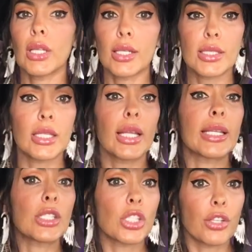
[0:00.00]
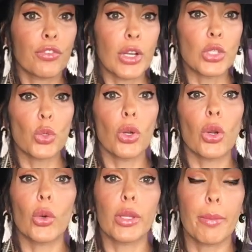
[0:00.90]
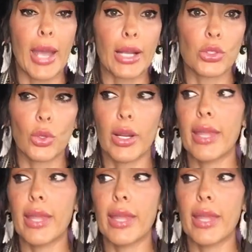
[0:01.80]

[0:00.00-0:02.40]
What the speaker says: until I get to the front door or the back door,